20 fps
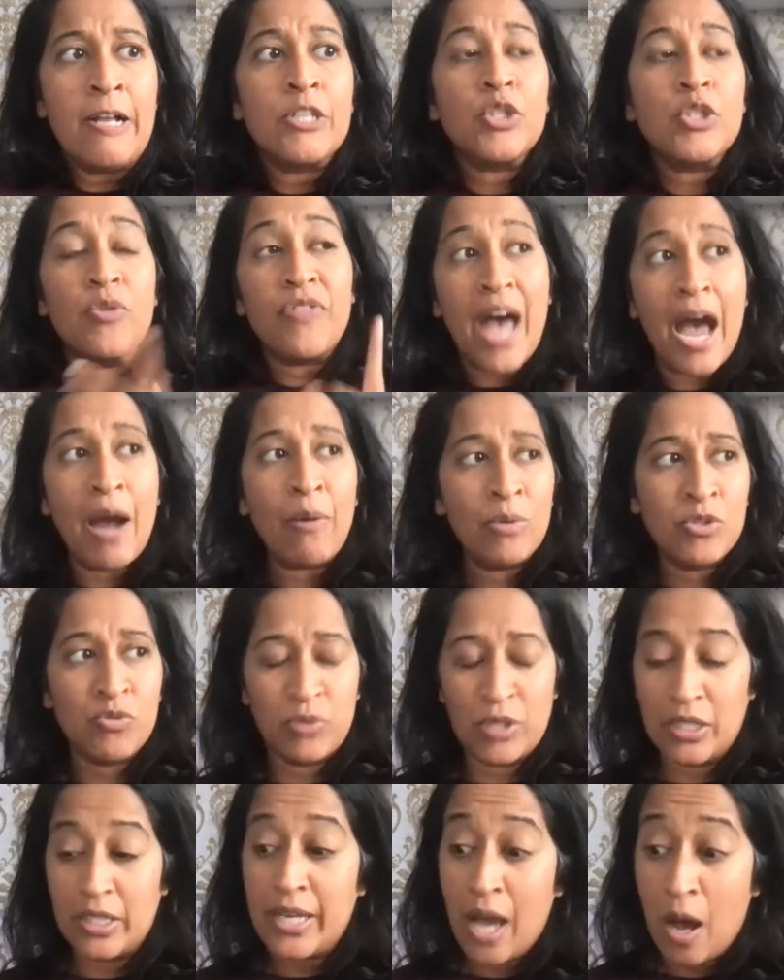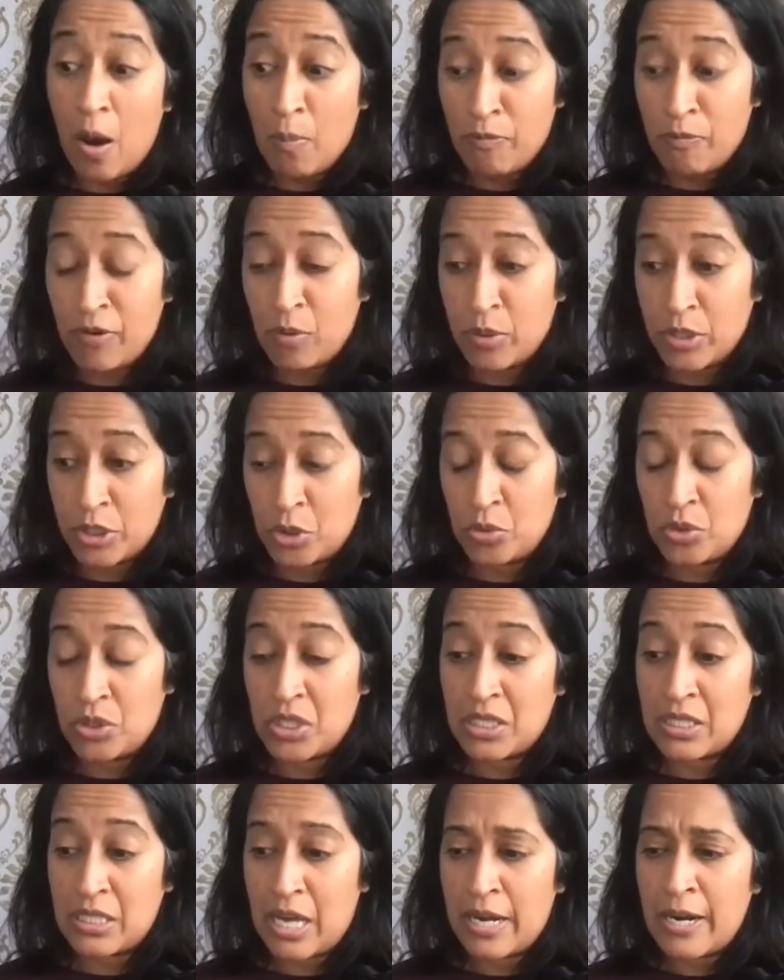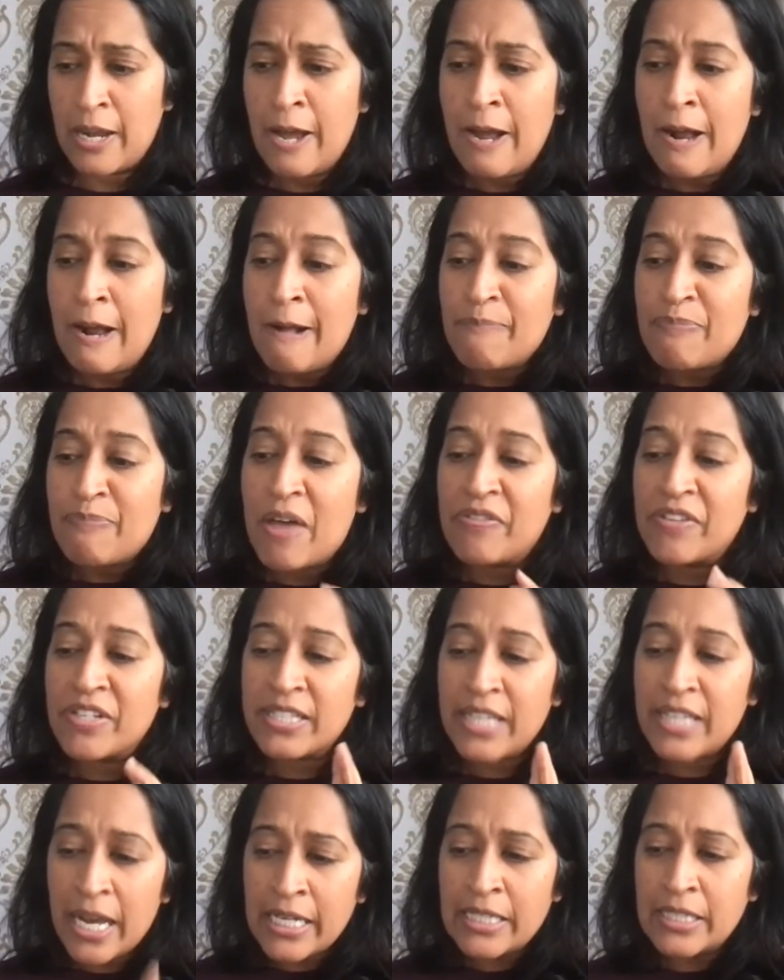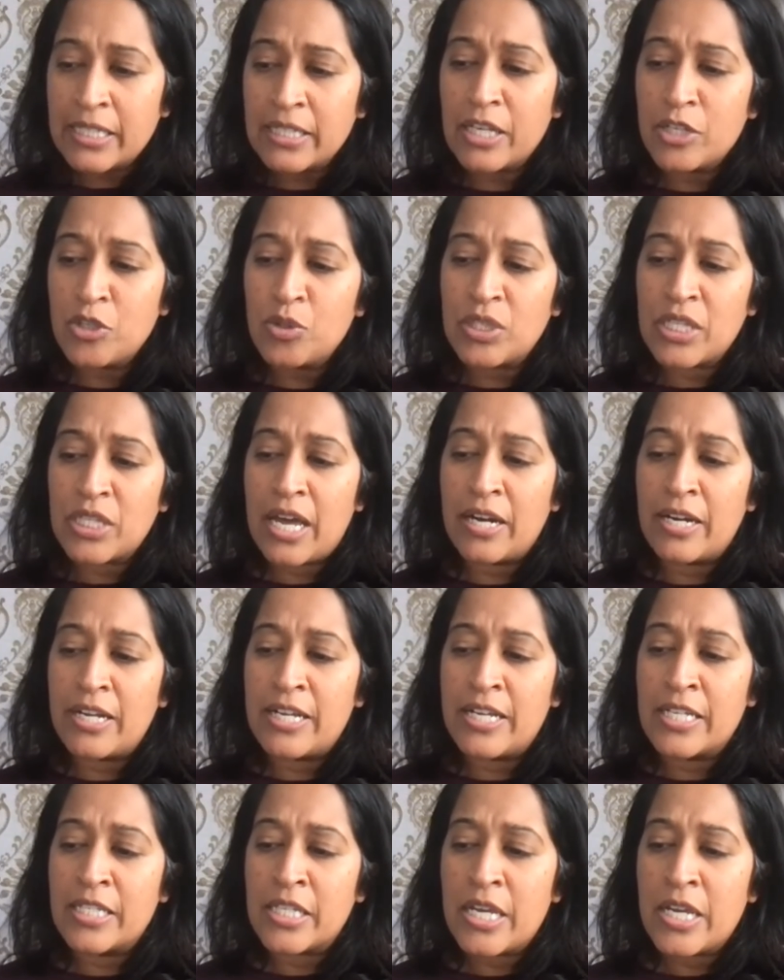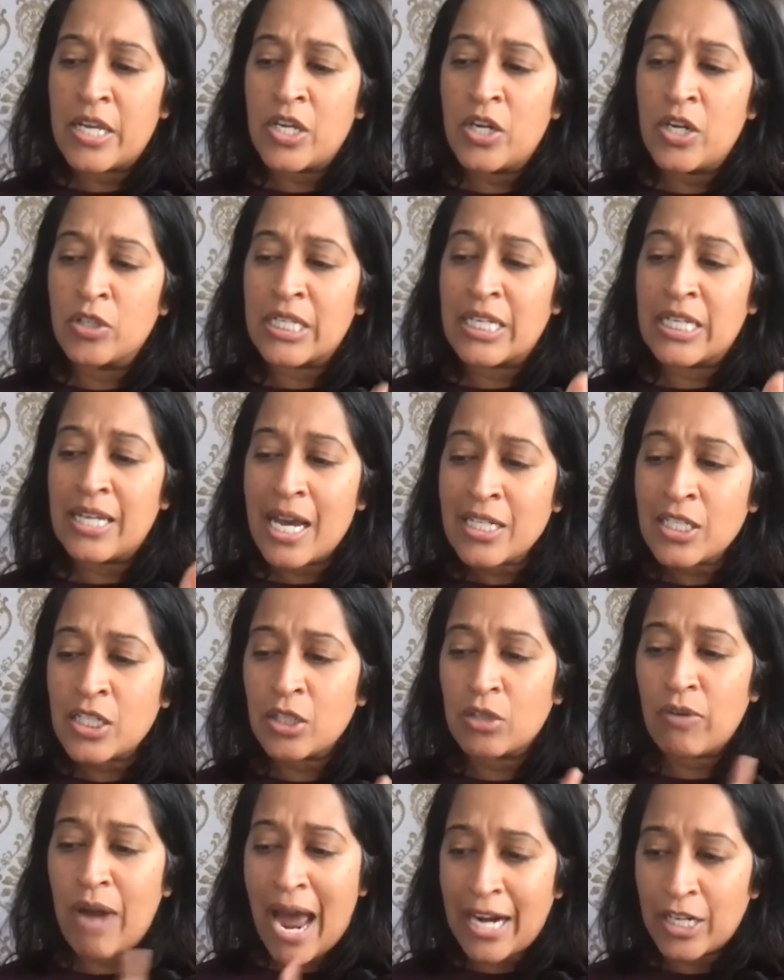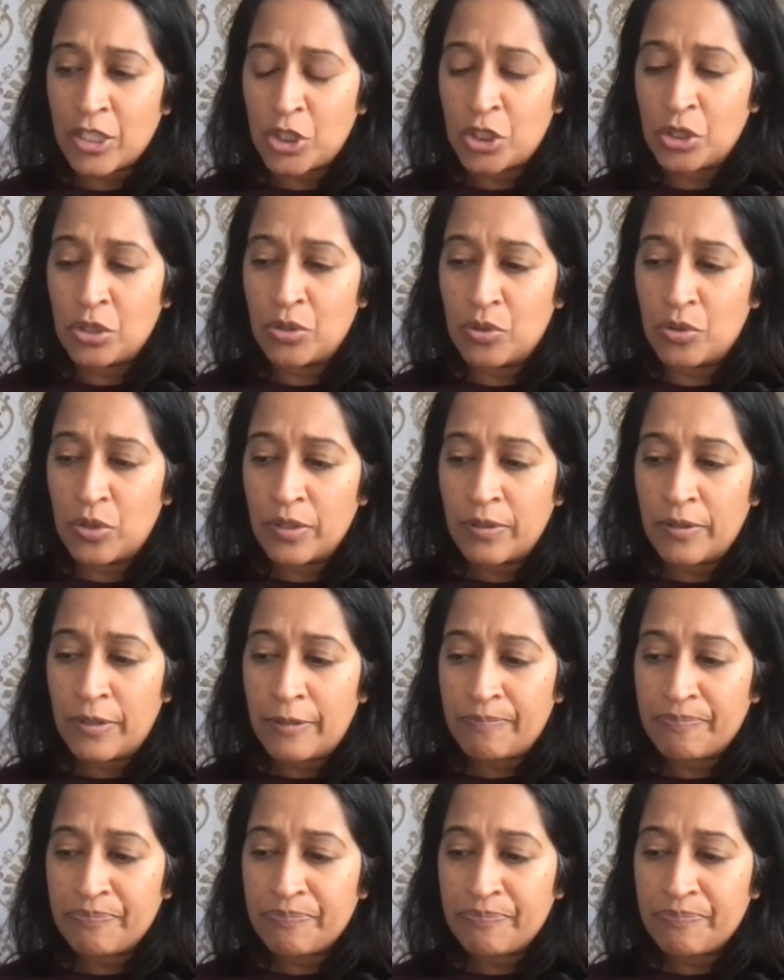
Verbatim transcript: So yeah. that was really helpful what you just said. And the second thing that you said is, you know, to get to gratitude,